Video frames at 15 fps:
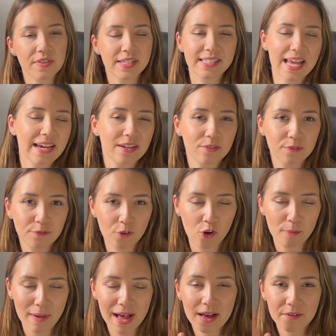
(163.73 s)
second
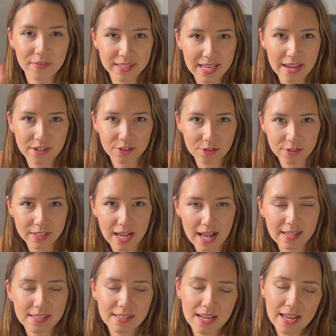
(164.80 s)
format of a technical
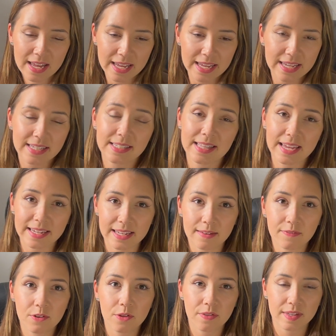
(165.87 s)
test is they
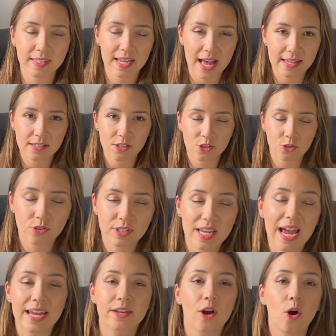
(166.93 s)
give you the test to
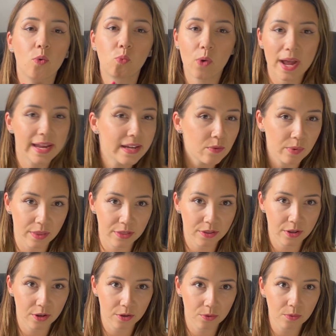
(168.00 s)
take away with
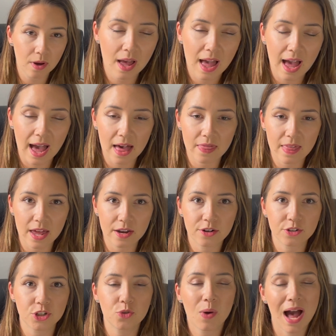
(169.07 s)
you and
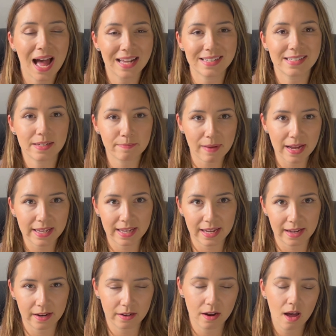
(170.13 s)
then you hand it back
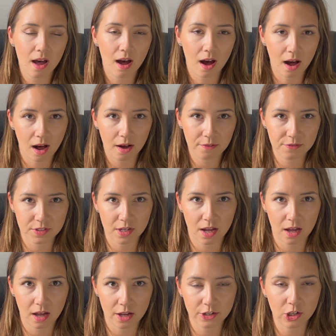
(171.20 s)
in after
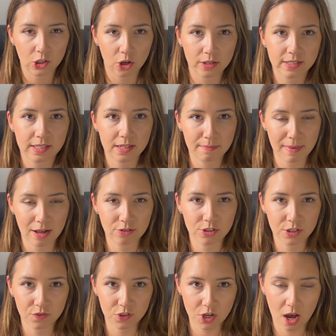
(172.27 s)
an allotted amount
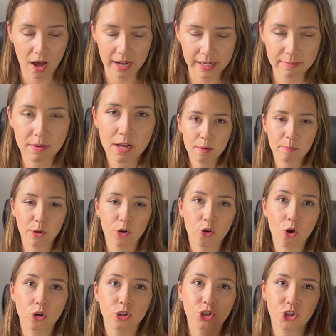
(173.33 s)
of time, but
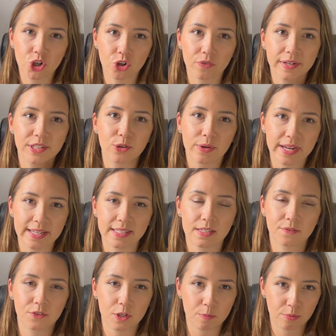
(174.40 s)
not during your
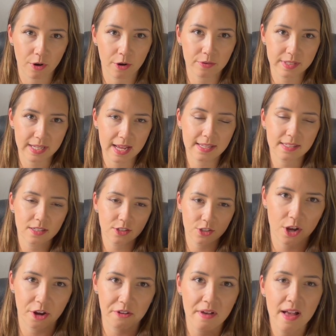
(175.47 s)
interview process.
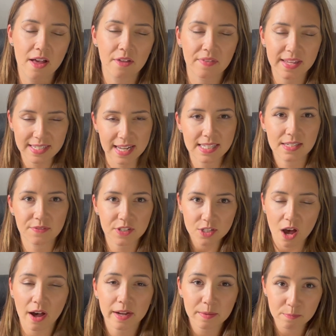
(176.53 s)
So there's less of a
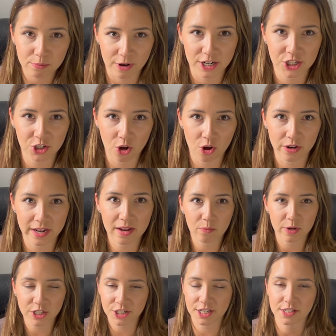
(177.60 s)
time pressure on it,
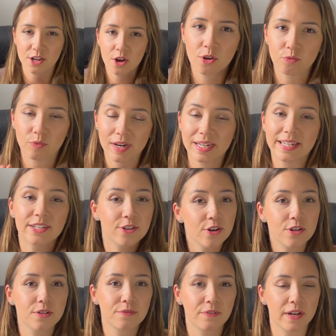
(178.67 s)
which is really
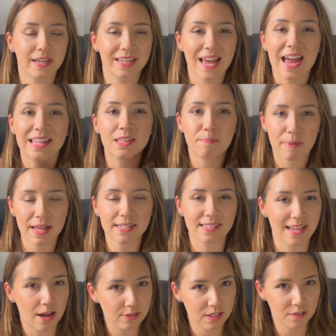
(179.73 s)
good for getting the best
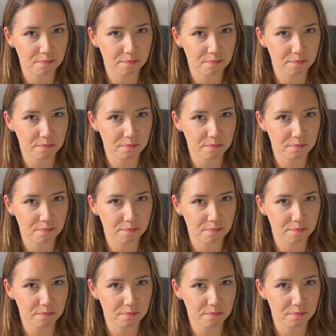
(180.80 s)
out of